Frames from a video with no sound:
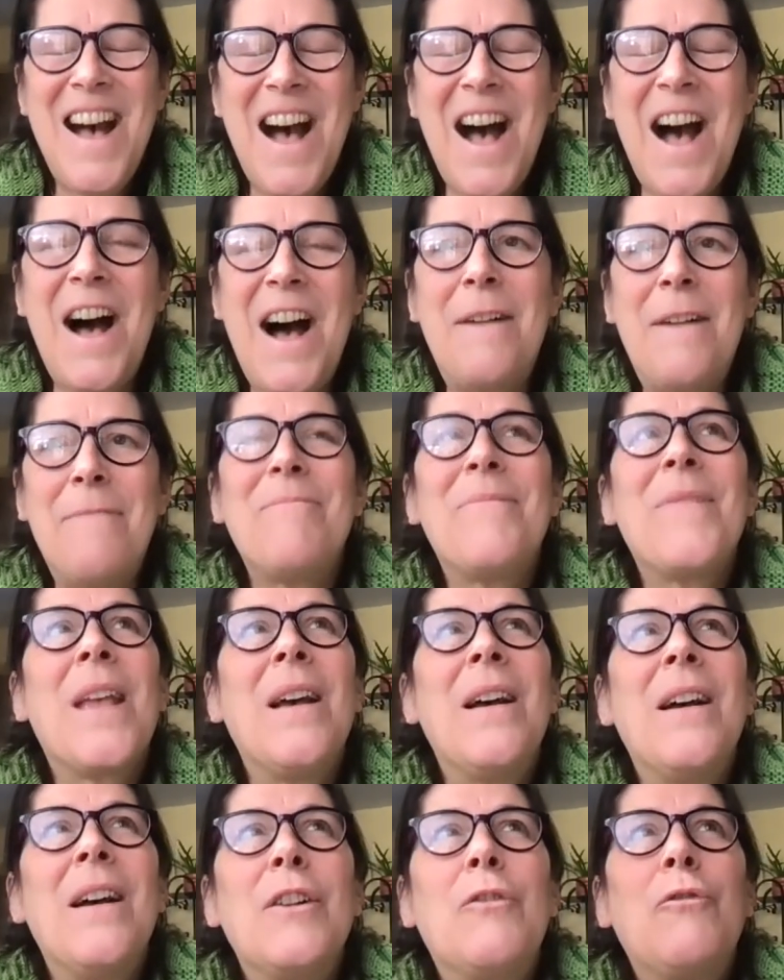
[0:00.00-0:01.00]
um
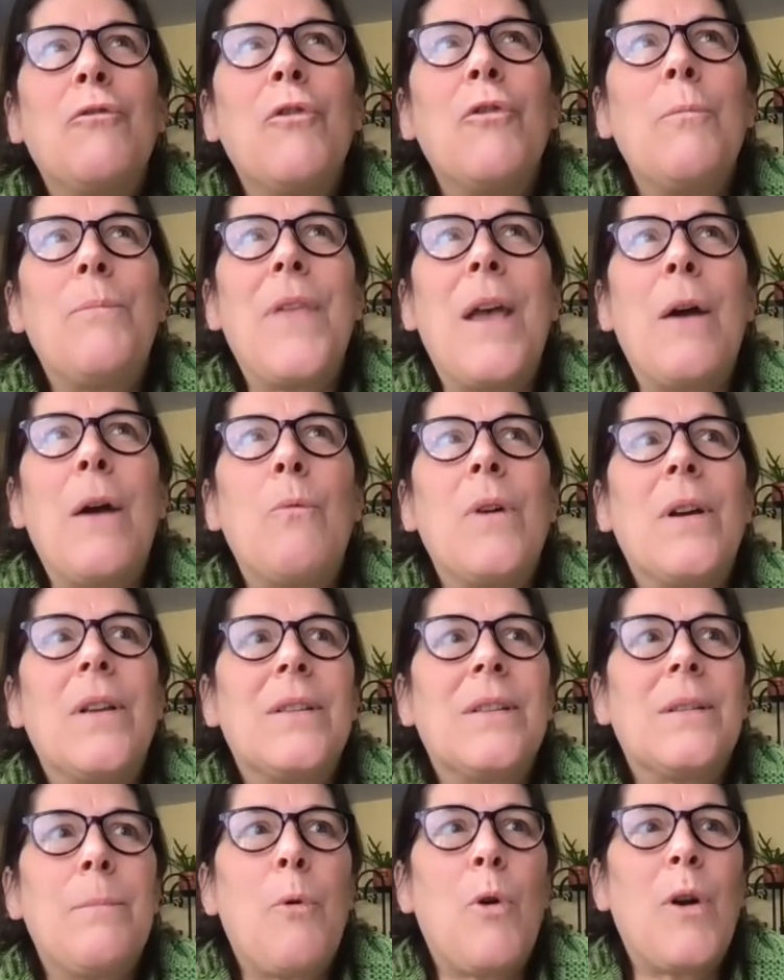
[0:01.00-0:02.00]
group that
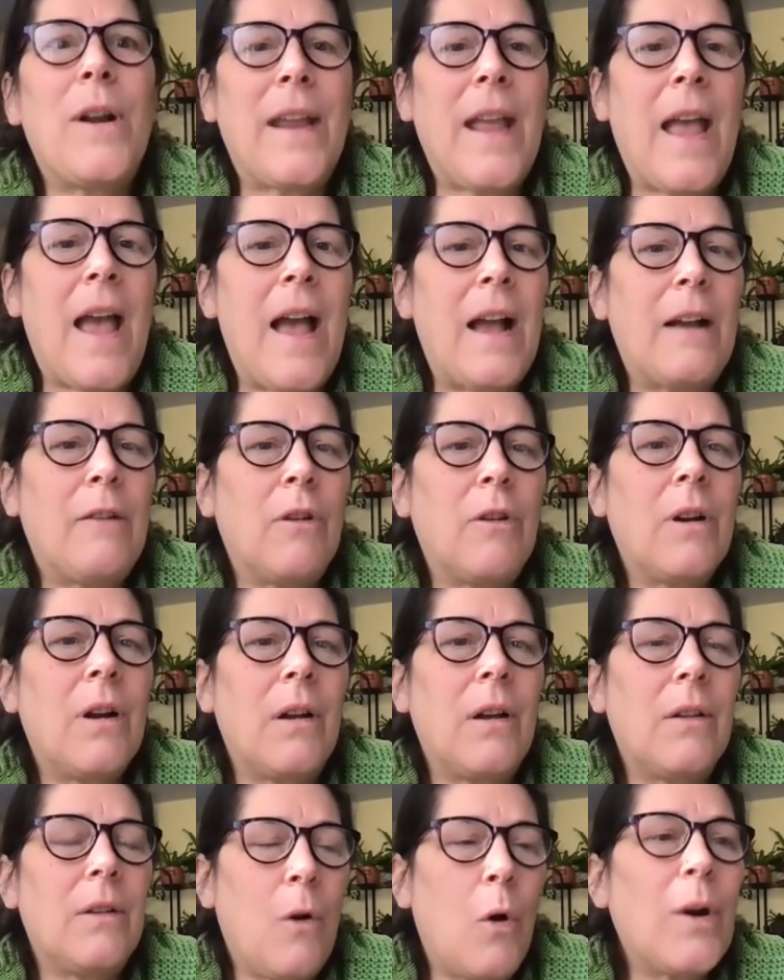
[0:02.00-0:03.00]
was supporting
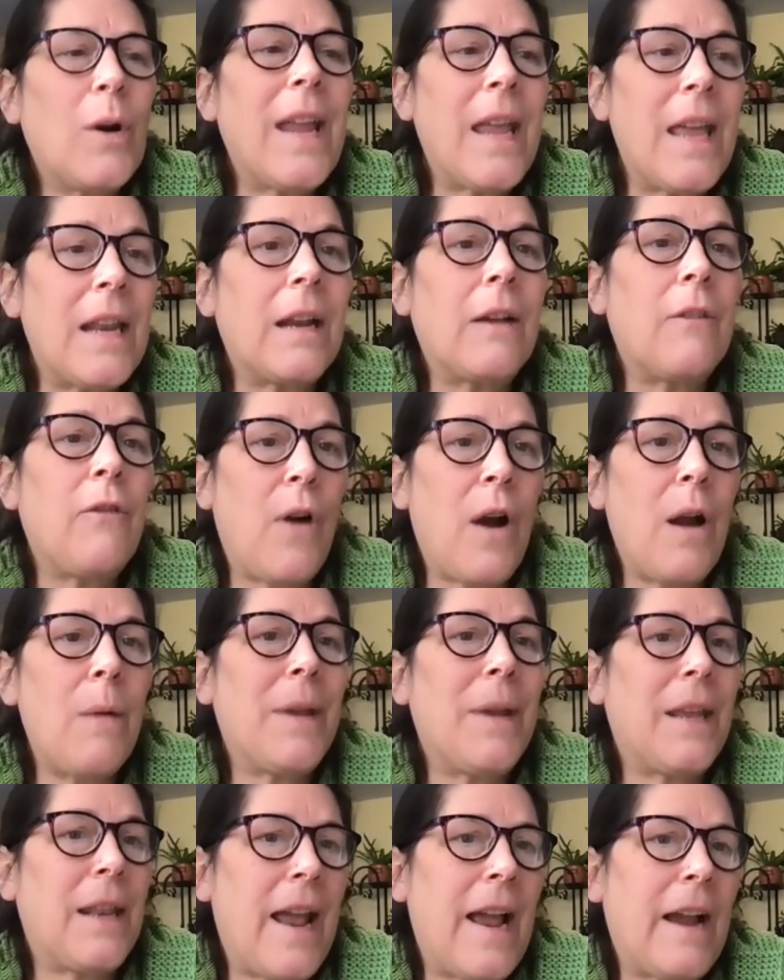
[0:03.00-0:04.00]
agriculture, organic
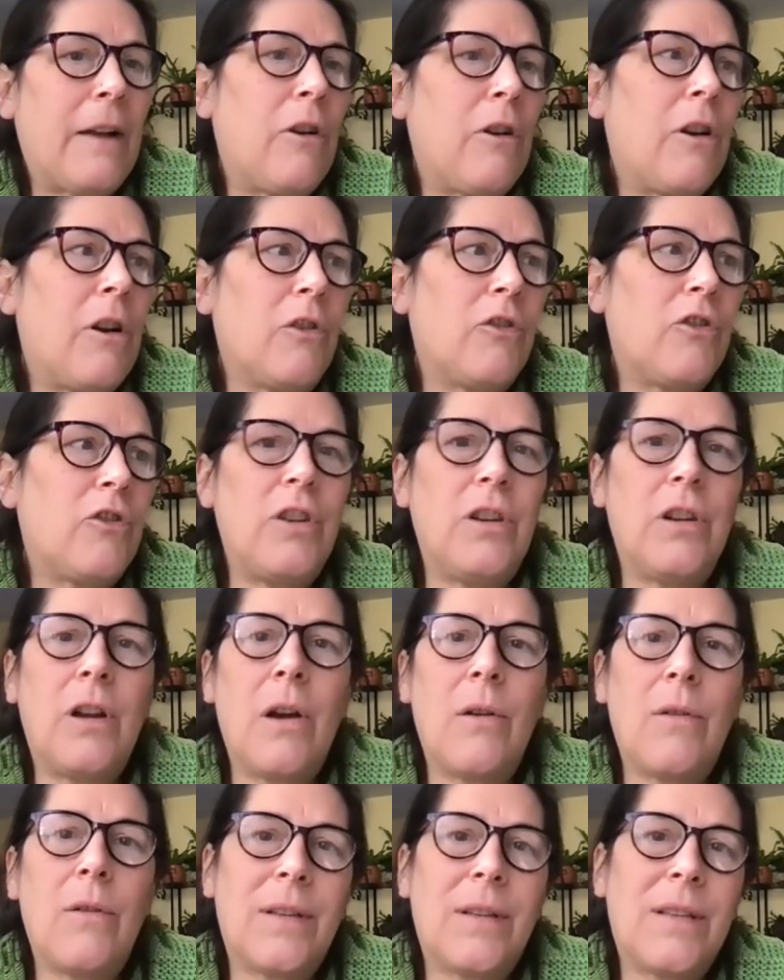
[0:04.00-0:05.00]
farming and agriculture, you
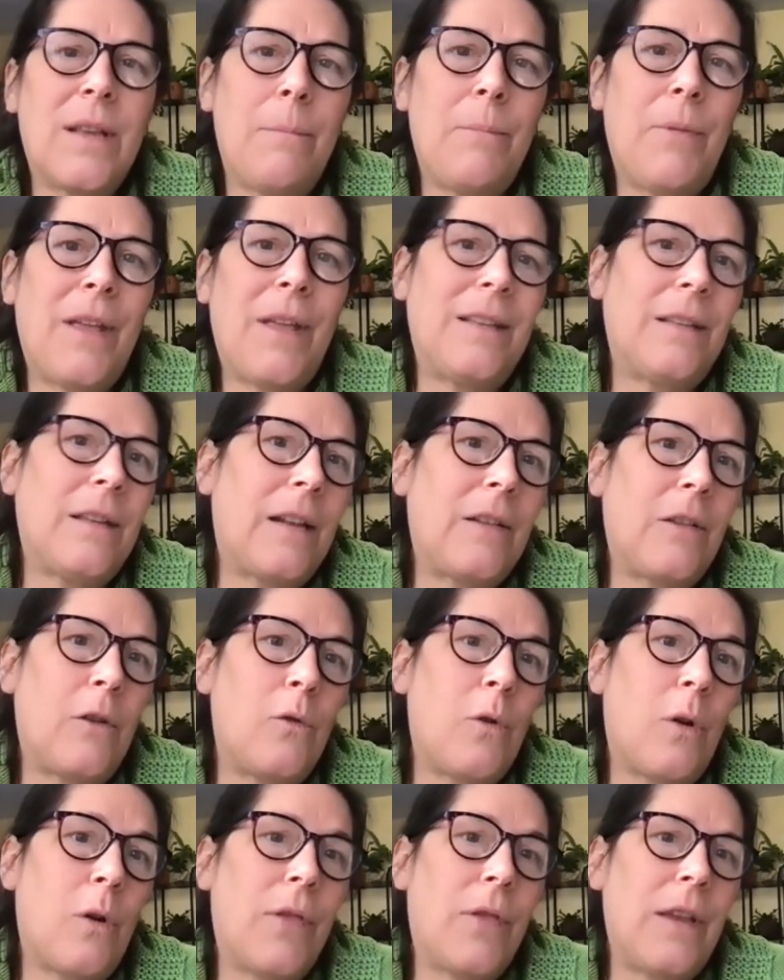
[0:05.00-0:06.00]
go to someplace like the
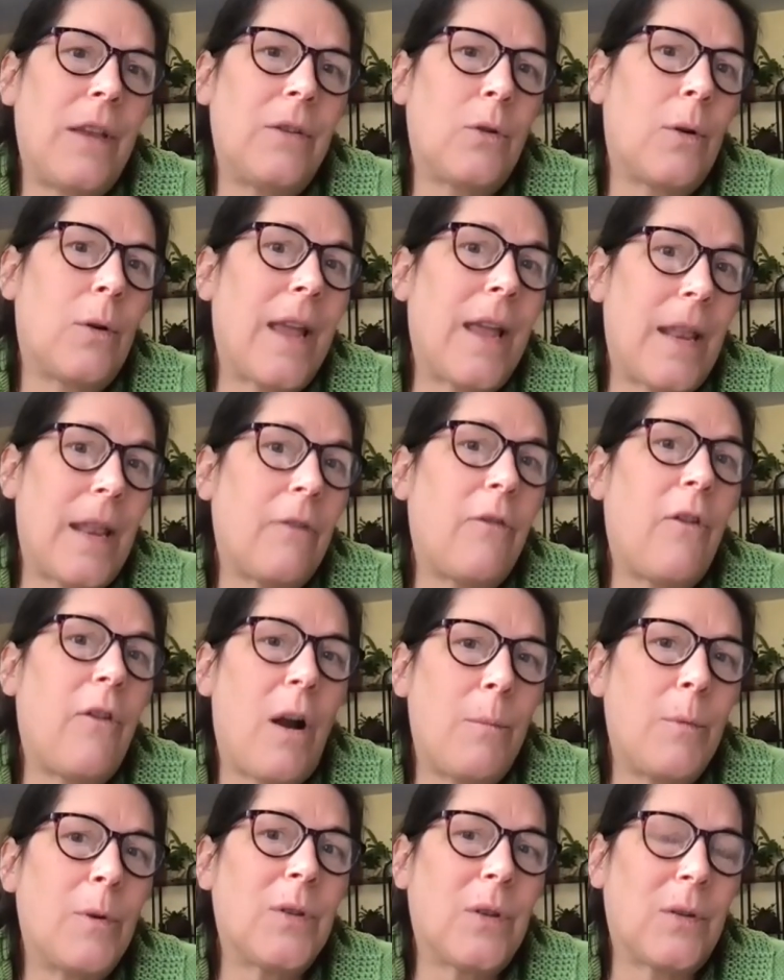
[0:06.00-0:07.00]
Northeast Organic
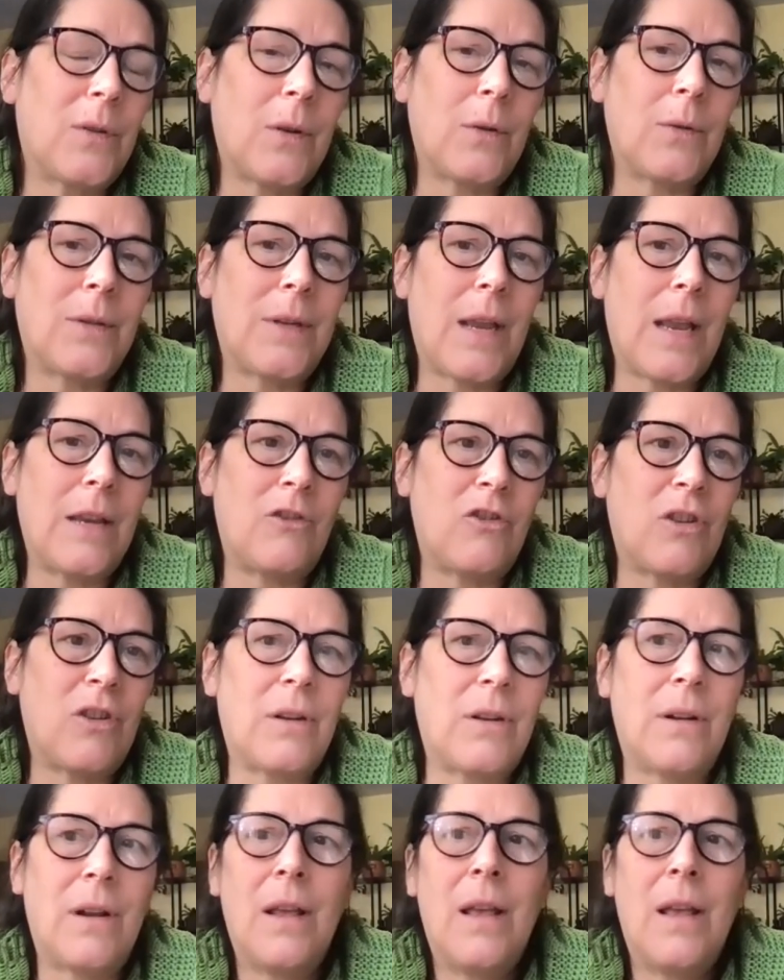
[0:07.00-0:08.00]
Farmers
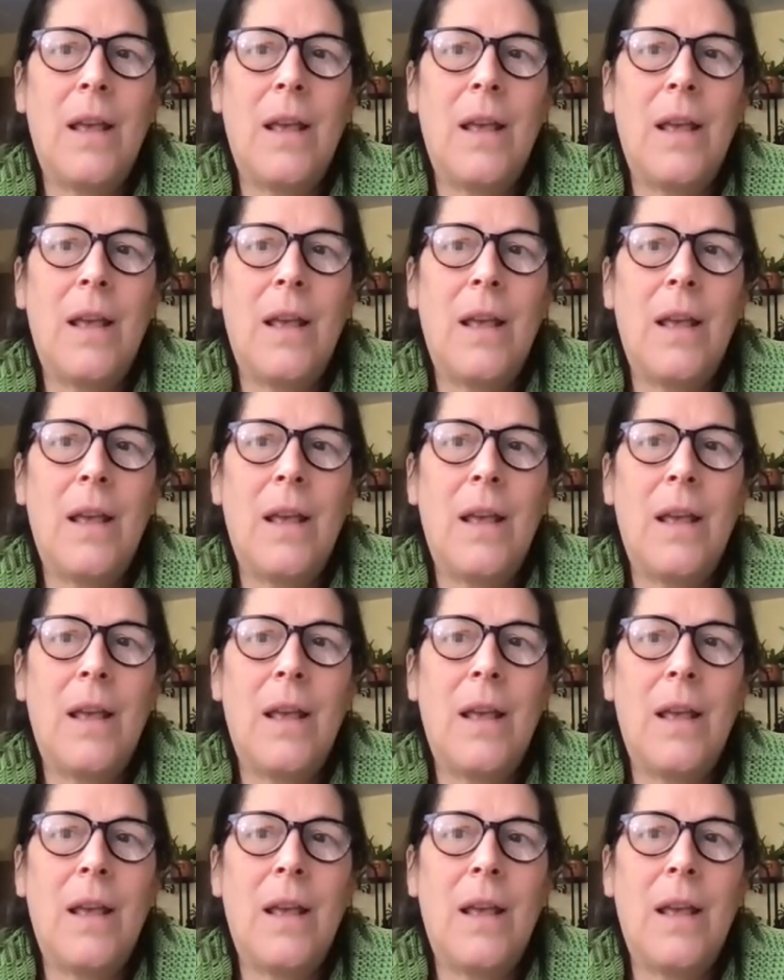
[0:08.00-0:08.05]
Association.